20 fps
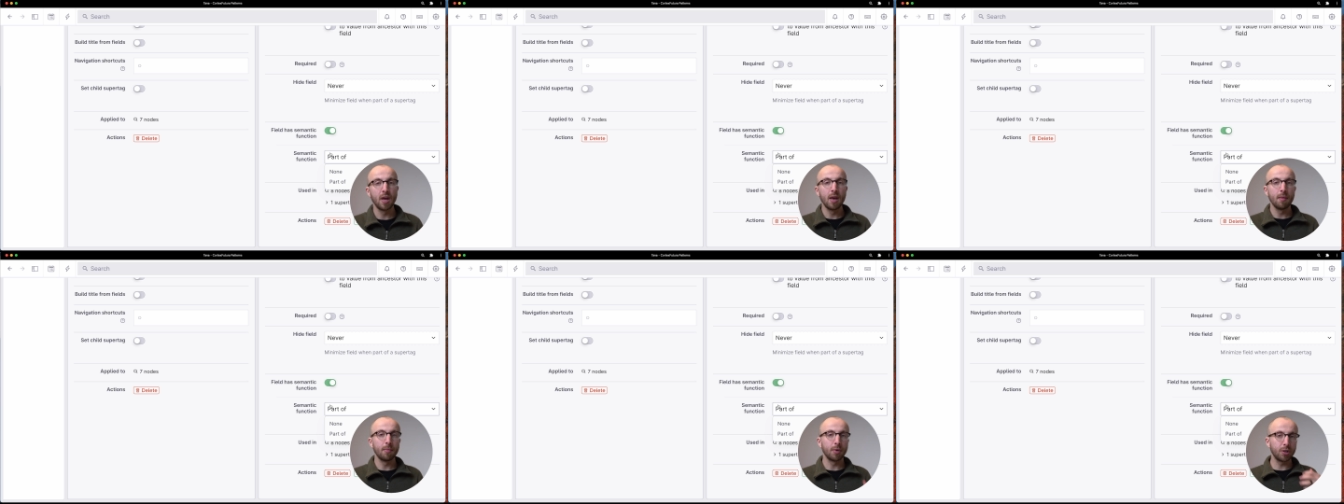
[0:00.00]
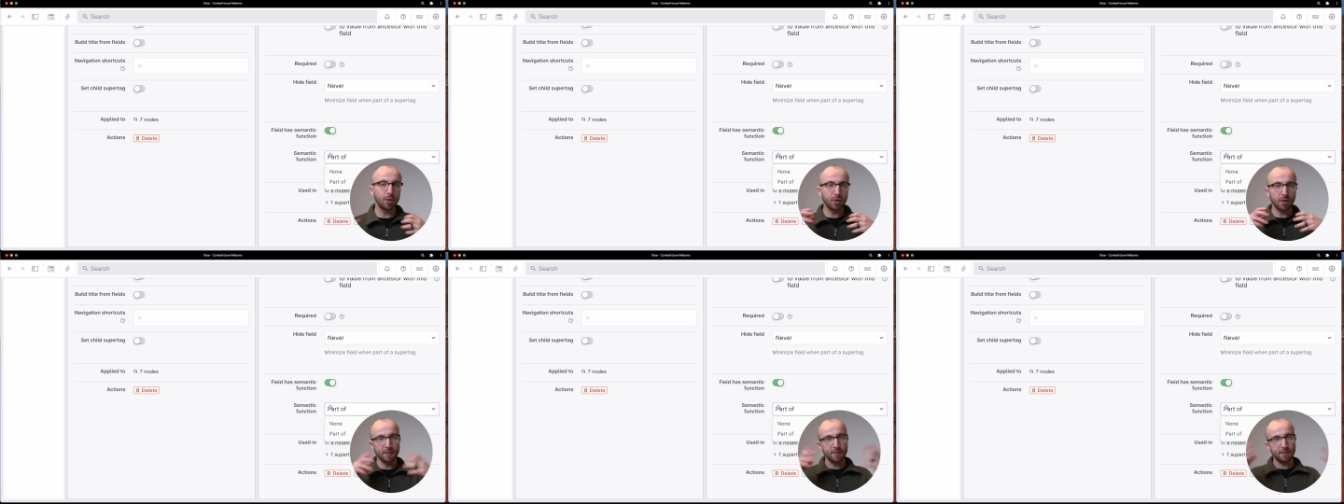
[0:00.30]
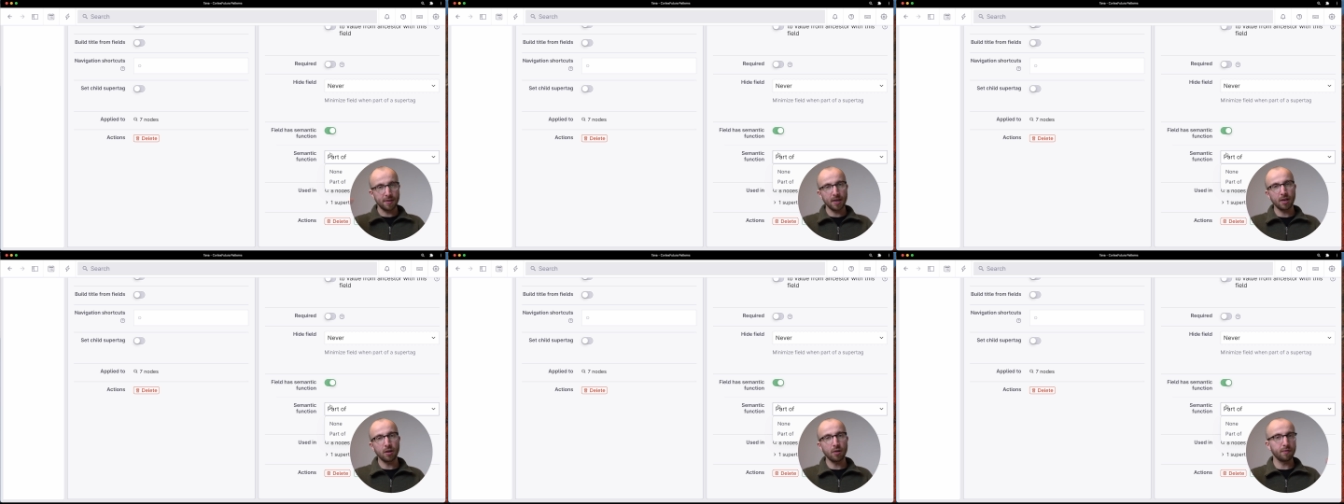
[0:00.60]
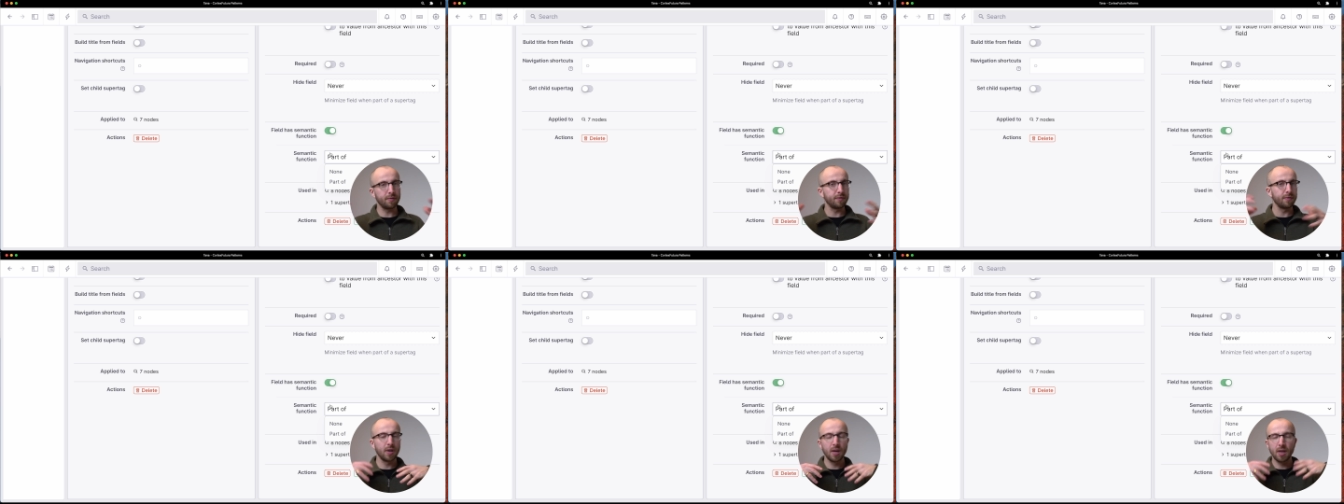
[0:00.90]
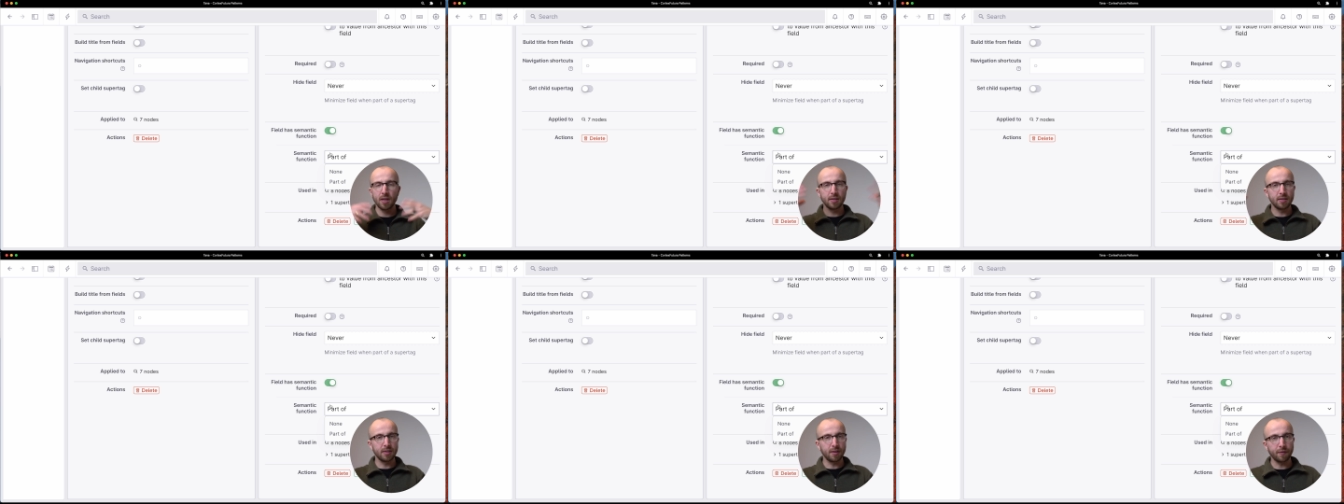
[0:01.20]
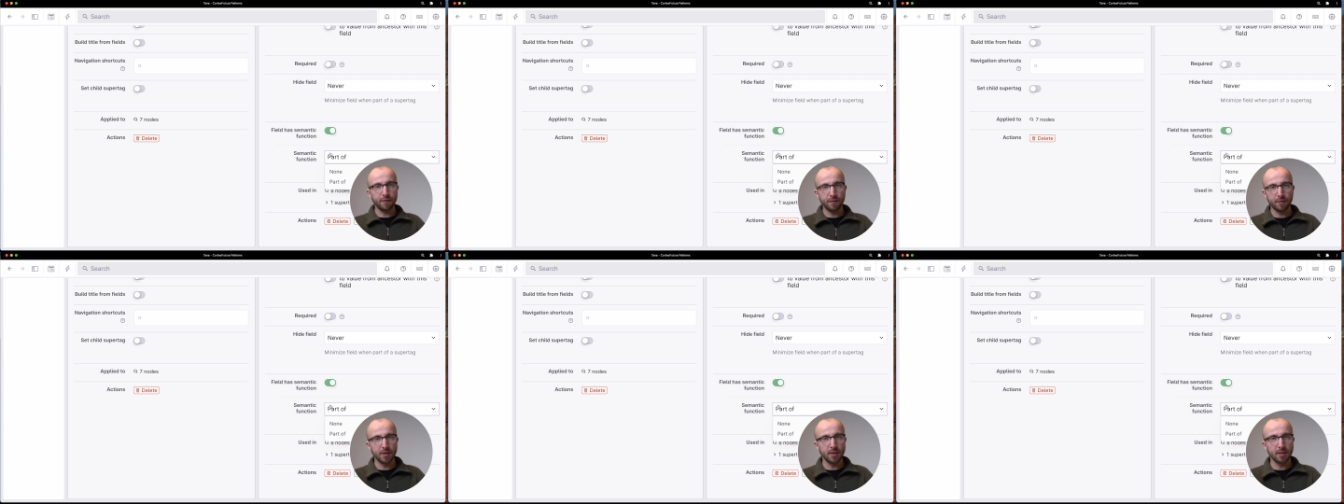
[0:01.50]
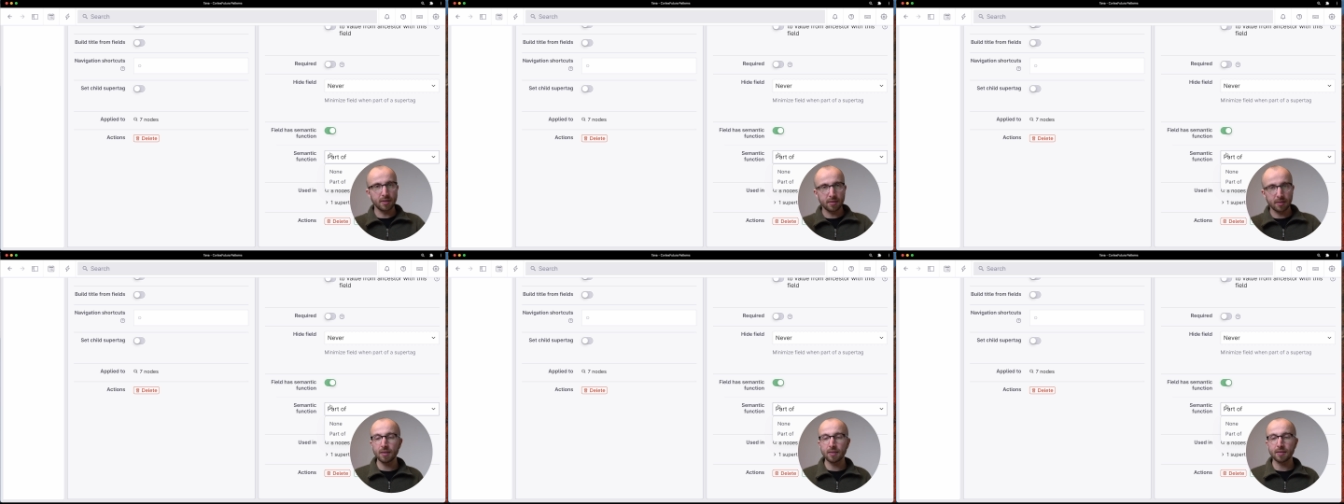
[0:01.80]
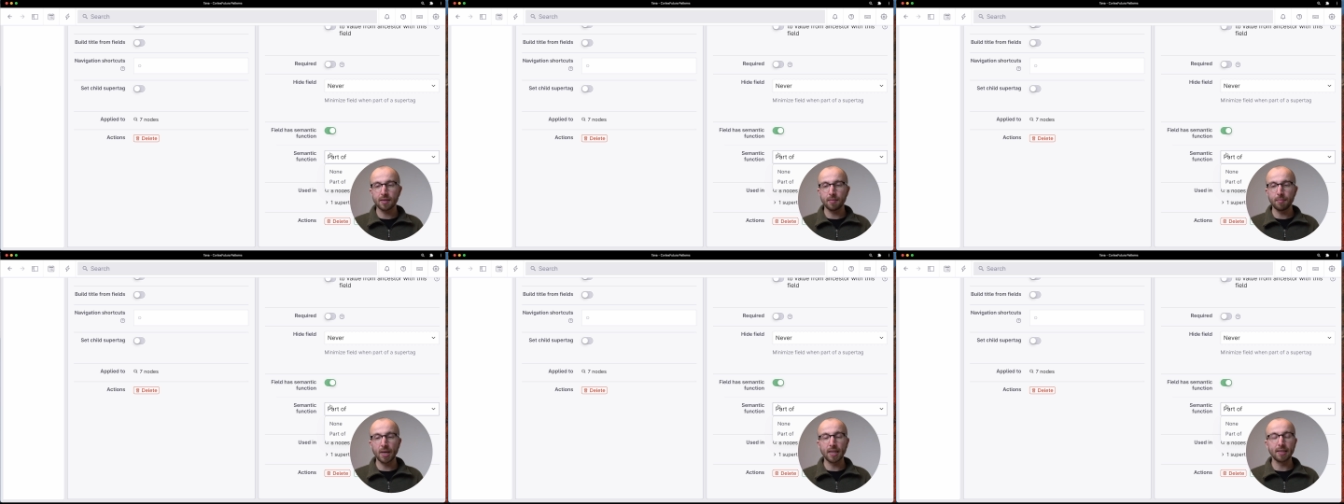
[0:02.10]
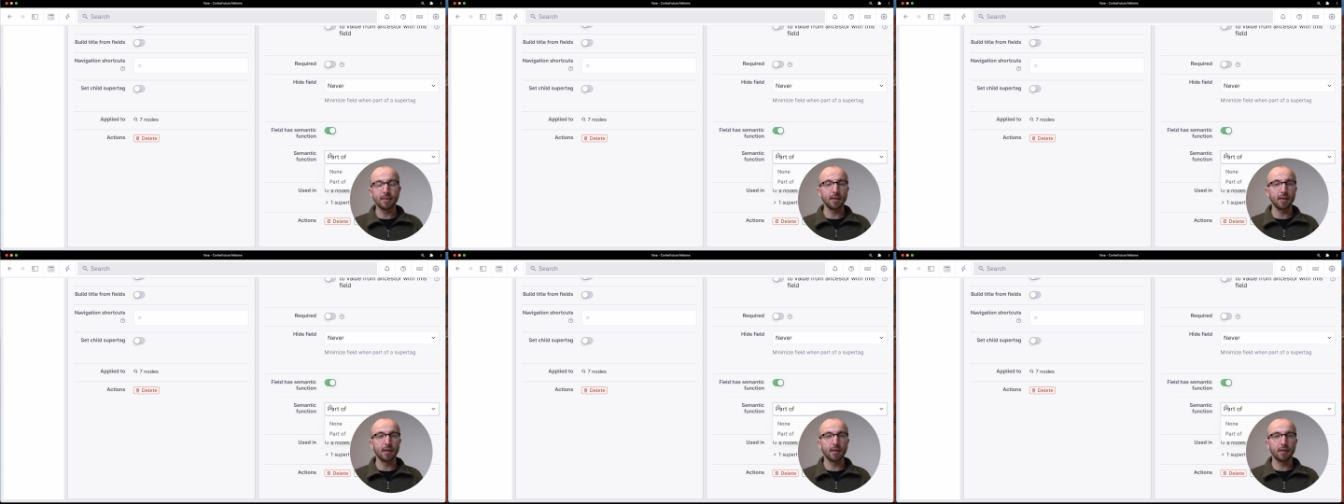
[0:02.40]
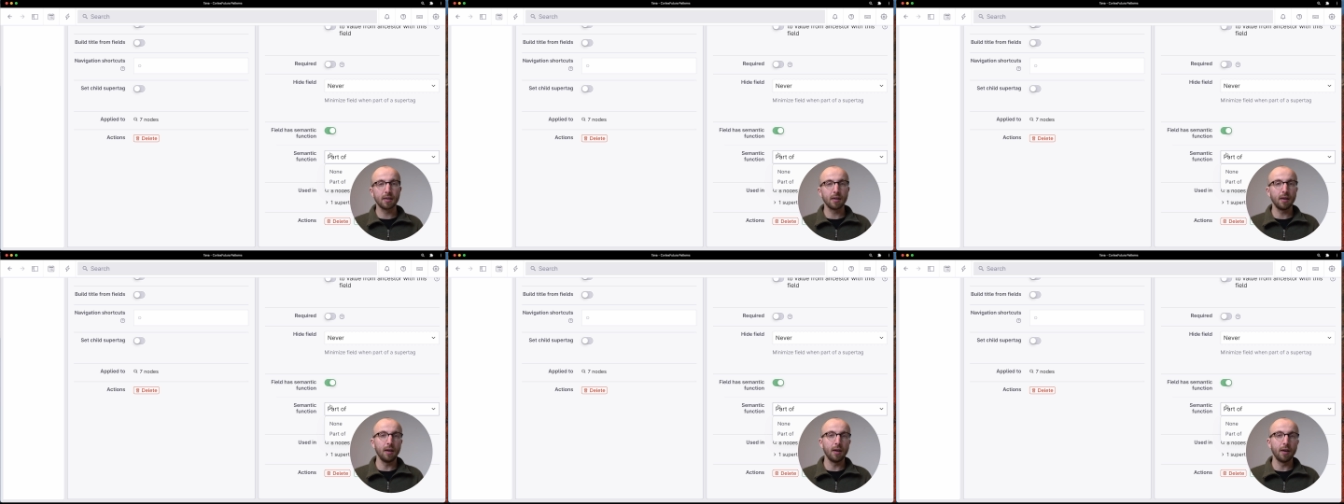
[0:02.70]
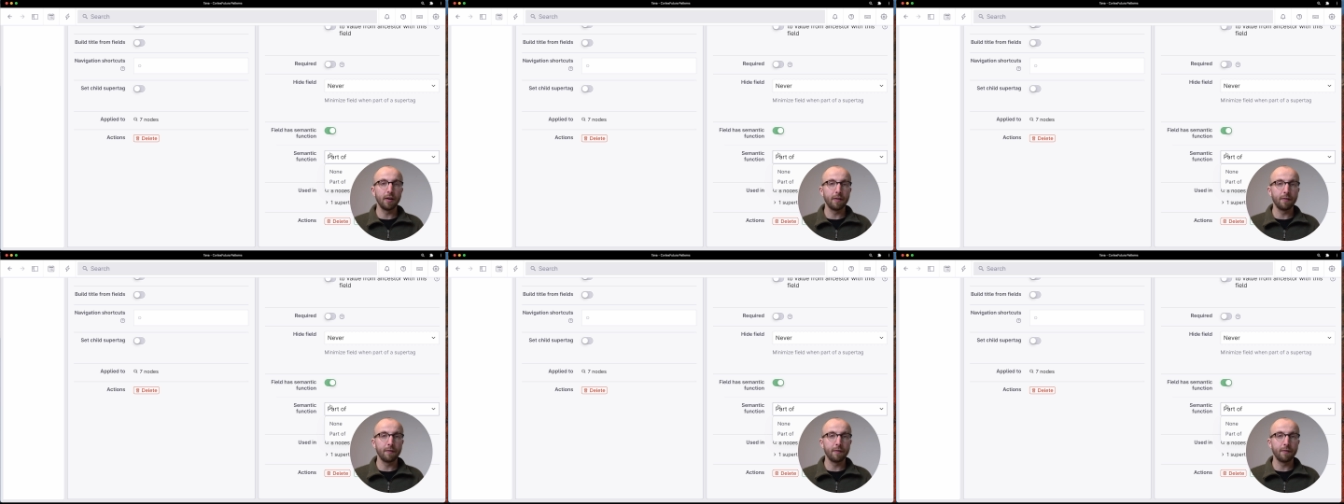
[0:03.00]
But you can think of different semantic uh,